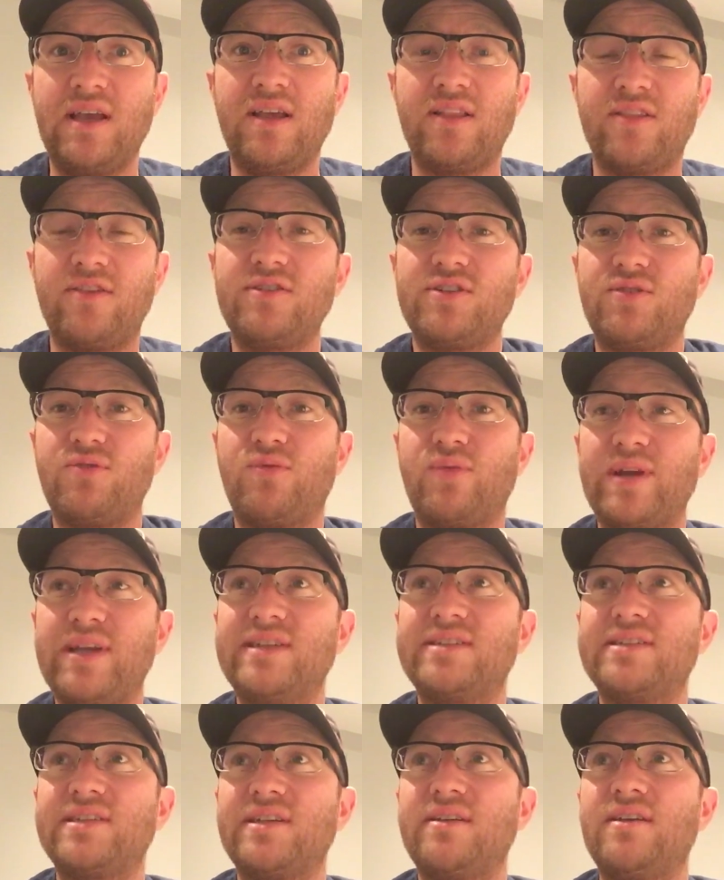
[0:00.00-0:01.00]
There's a
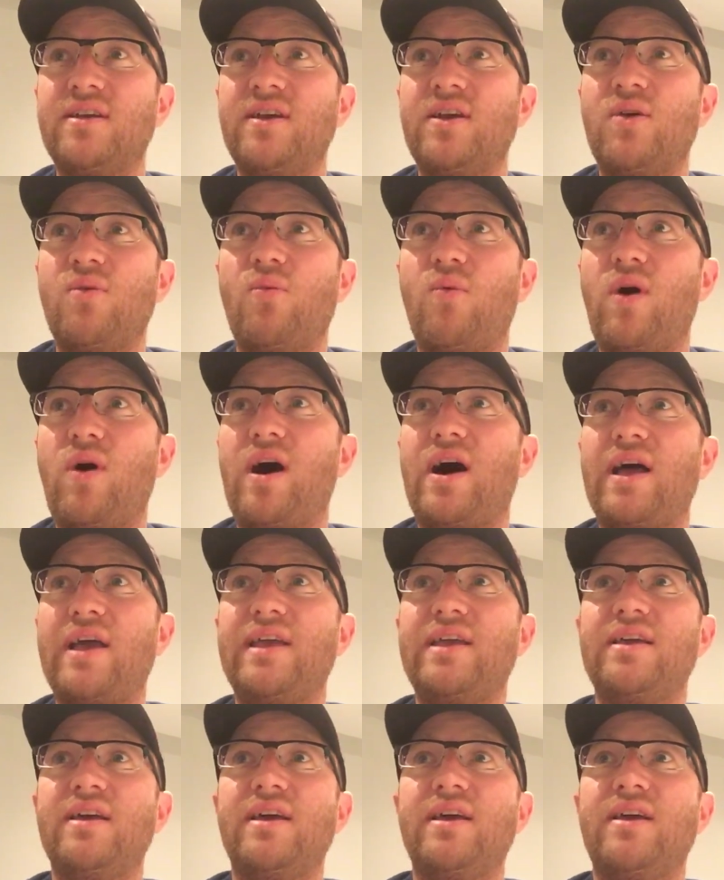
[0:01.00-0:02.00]
reason
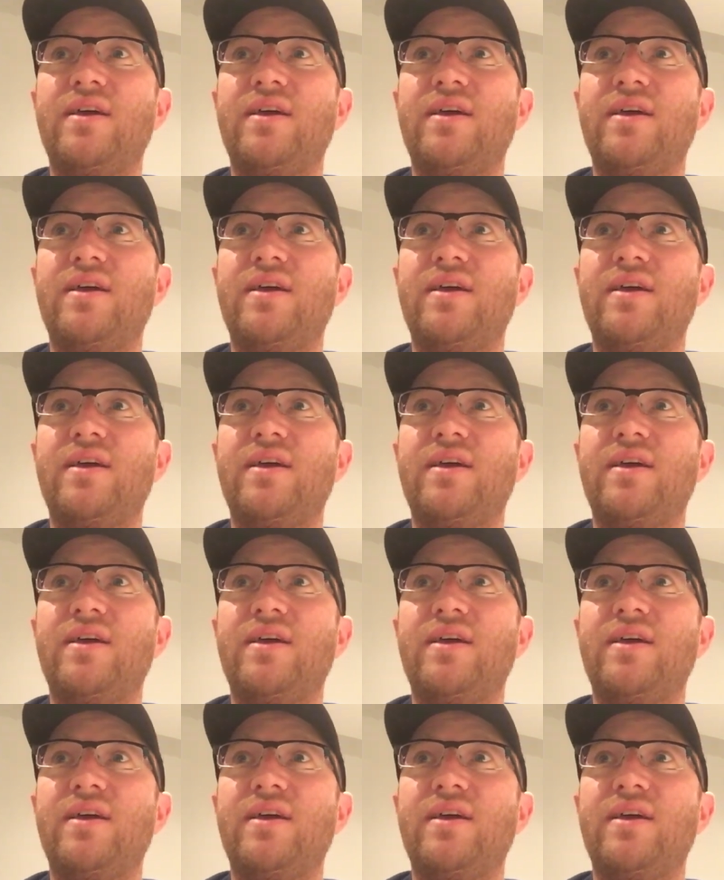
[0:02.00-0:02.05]
why